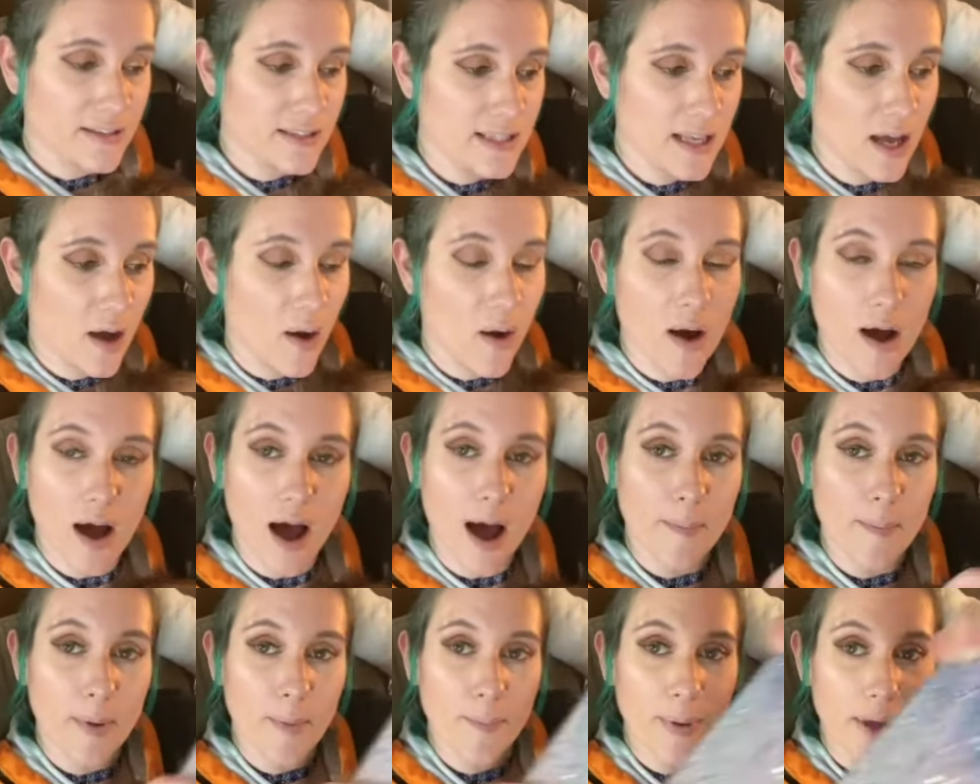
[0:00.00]
So
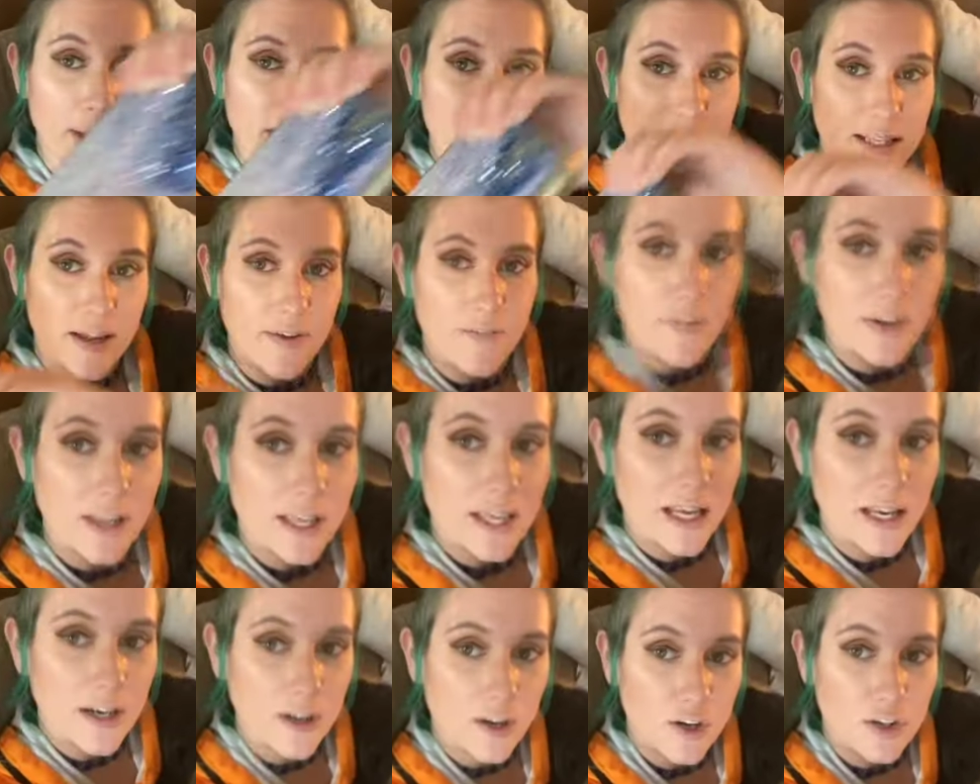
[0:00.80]
I'm a big stuffing
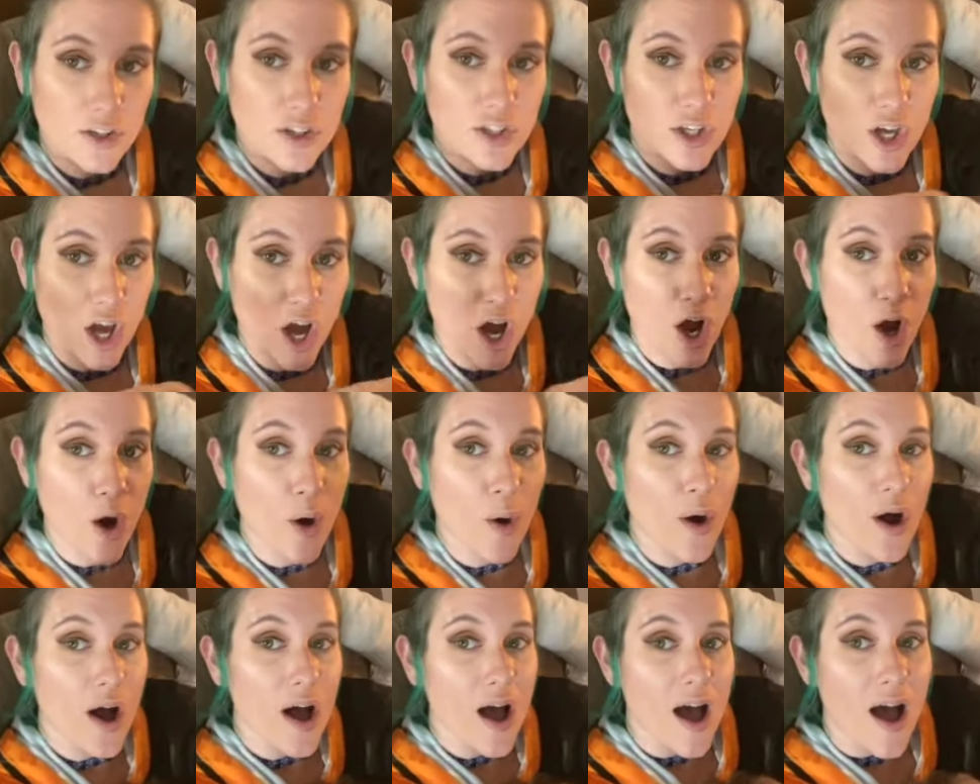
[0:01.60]
eater,
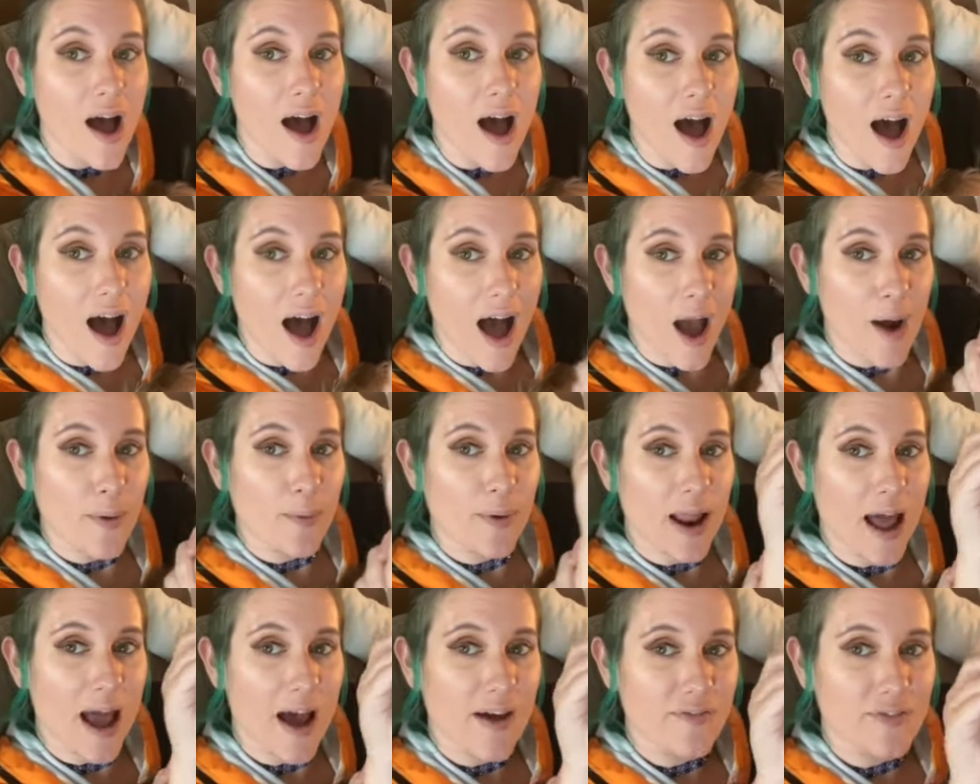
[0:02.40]
so I would
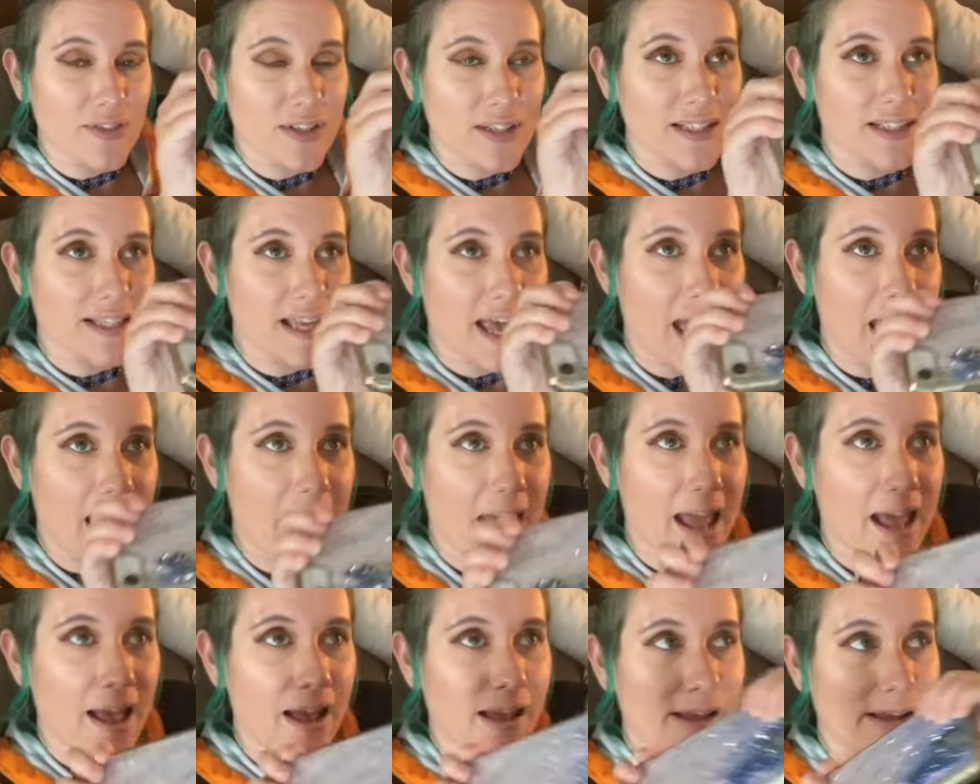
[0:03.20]
have to
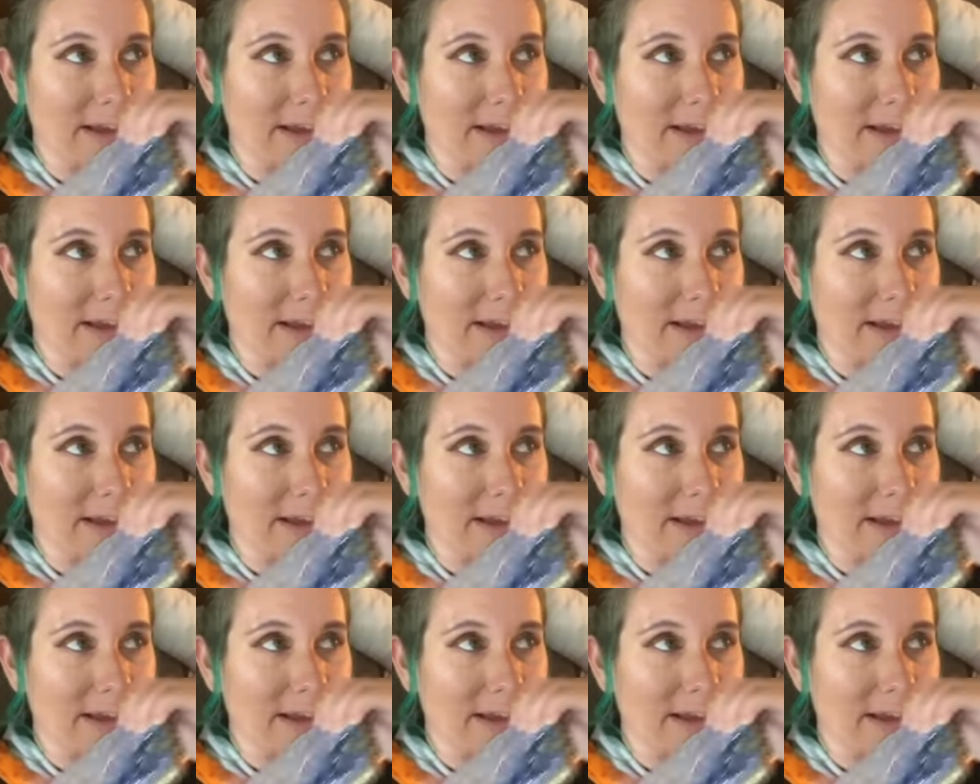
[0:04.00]
say